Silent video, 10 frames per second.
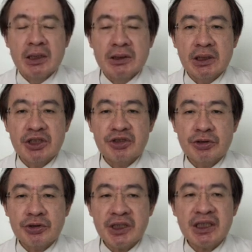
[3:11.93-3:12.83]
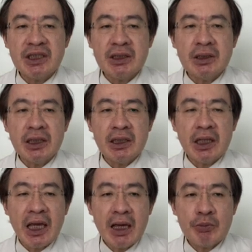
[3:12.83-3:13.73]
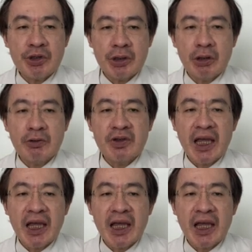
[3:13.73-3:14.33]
The screened embryo